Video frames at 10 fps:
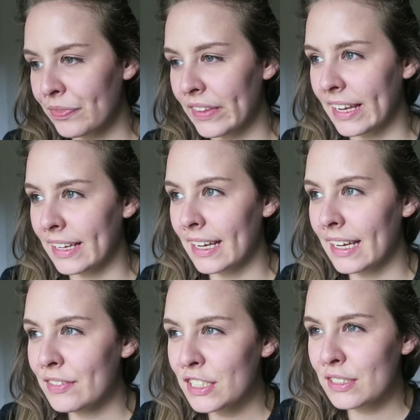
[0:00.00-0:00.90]
like,
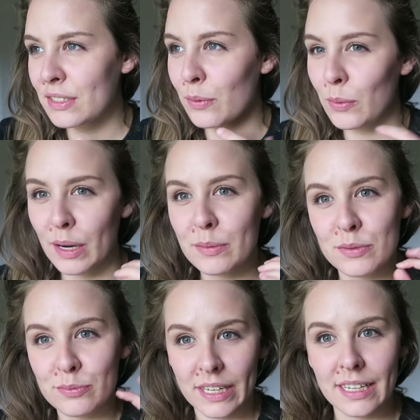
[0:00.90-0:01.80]
even just when I
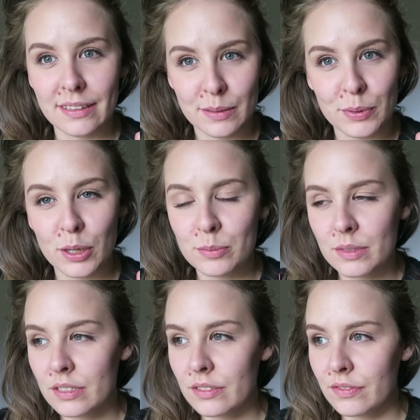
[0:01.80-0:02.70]
was reading the
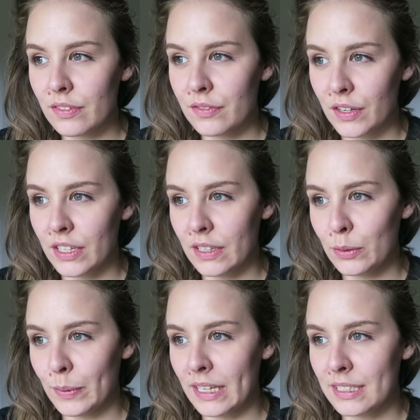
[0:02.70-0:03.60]
prompts for Furry
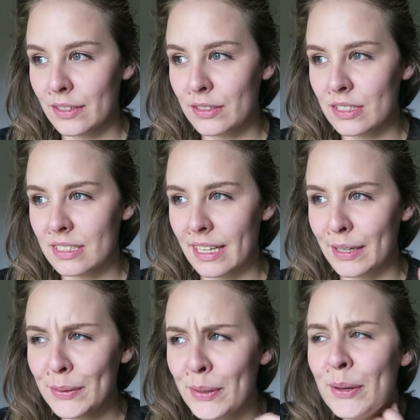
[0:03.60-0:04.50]
Little Peach, I was just
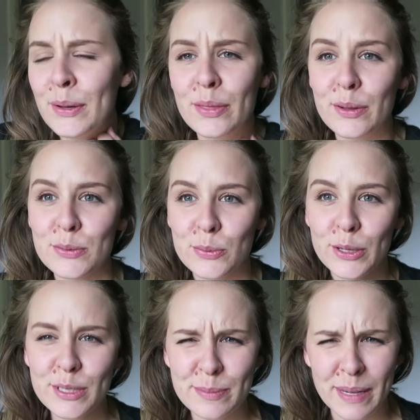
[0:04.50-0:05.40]
like, oh, those
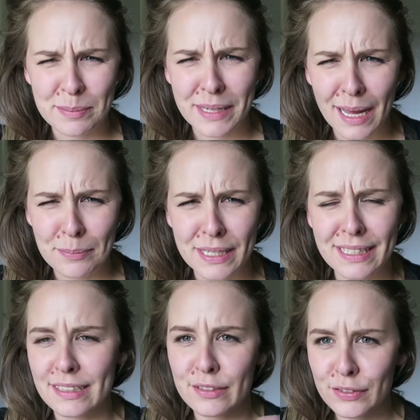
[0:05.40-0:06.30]
words make me happy.
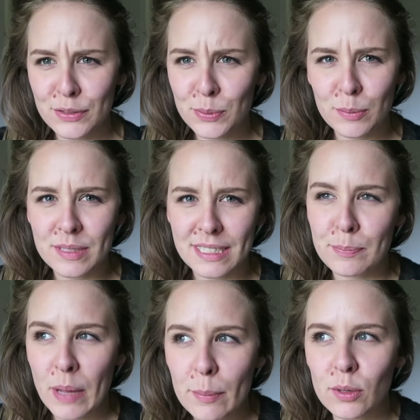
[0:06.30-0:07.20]
Like, the first prompt is
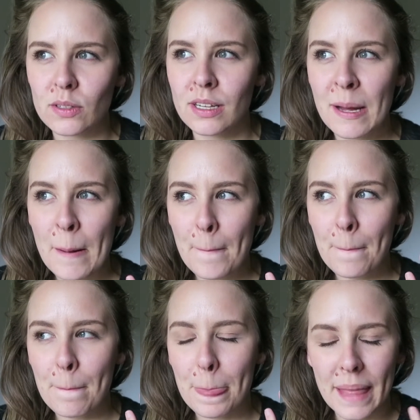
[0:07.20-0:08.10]
pebble.
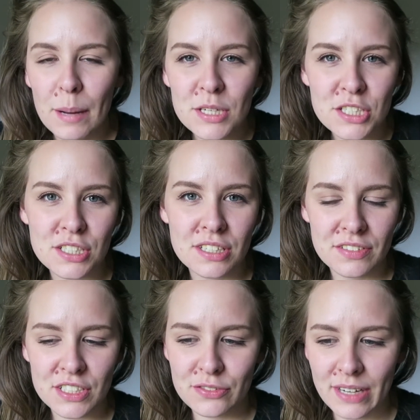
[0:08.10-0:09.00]
How much
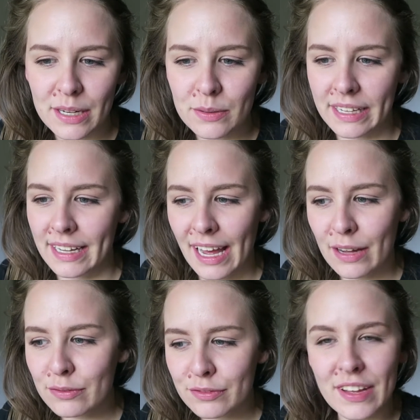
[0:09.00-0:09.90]
of a great, like,
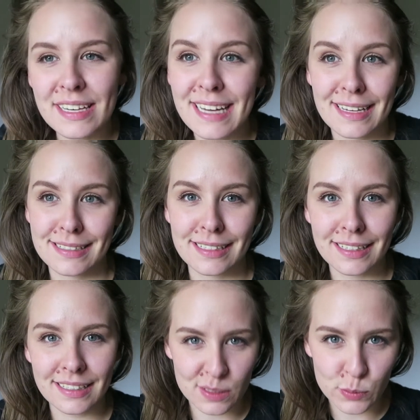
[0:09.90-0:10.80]
how
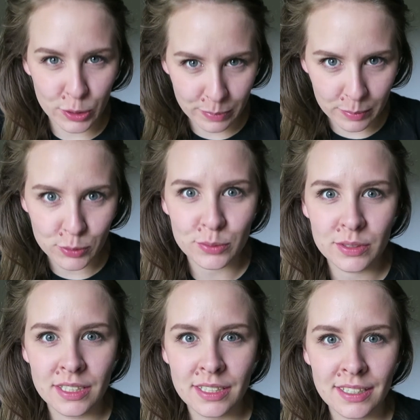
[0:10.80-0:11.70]
fantastic is the word pebble?
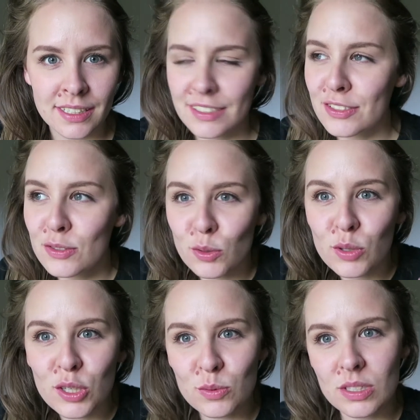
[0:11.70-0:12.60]
It's just so
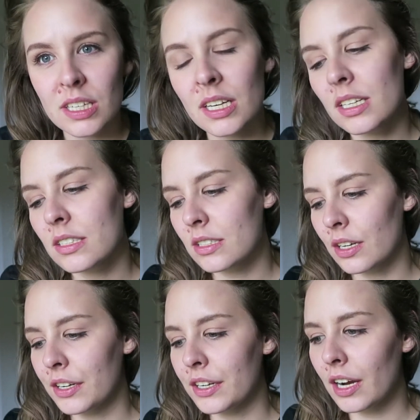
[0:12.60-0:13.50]
cute.
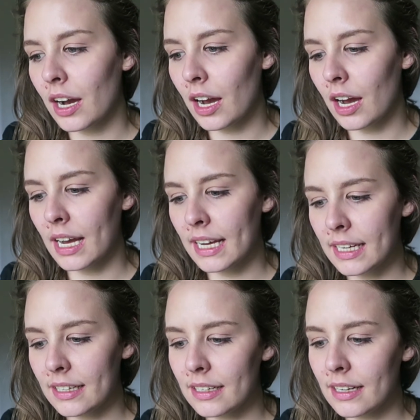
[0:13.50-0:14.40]
So
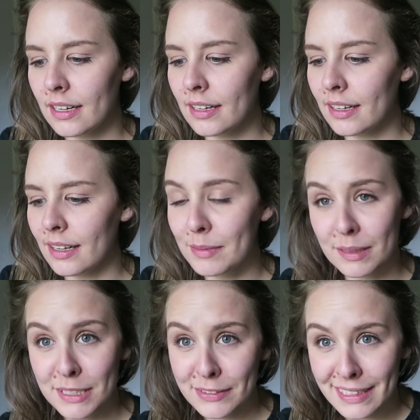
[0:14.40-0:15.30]
I'm
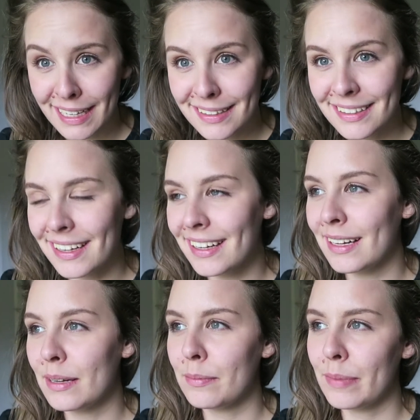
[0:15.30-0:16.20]
gonna be doing
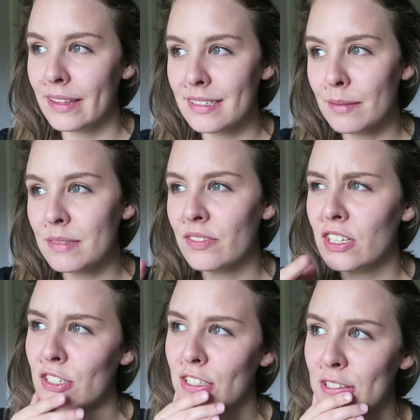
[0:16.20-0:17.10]
that. By the time this
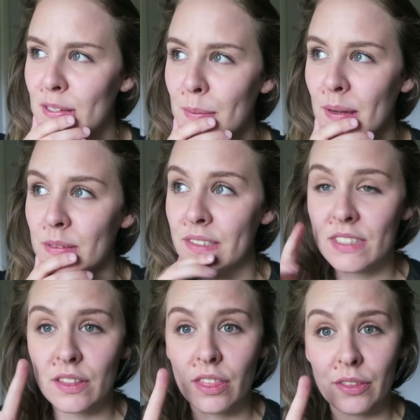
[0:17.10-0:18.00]
video goes up, I will have
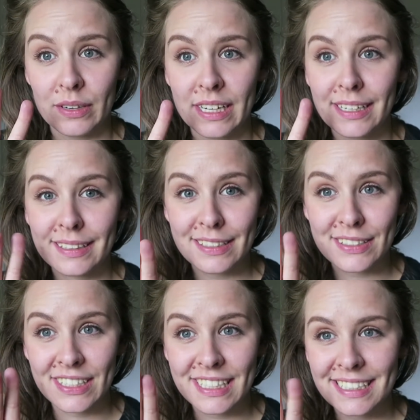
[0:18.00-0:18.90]
done 3
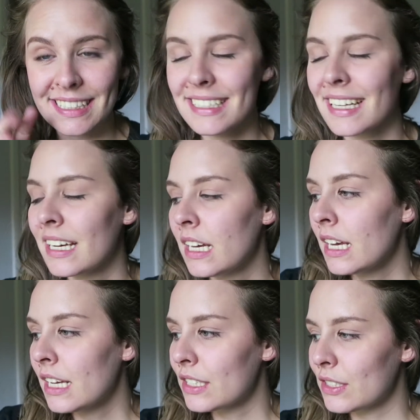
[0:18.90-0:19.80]
illustrations,
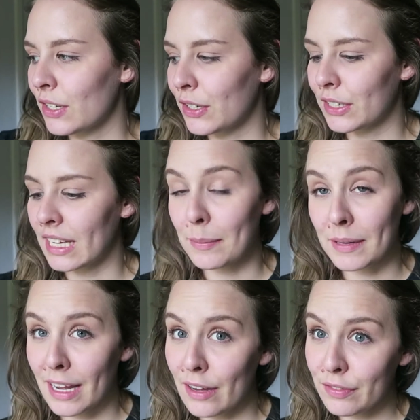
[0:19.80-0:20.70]
so keep
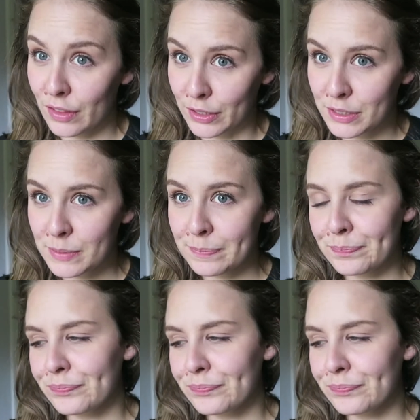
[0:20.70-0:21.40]
an eye out for those.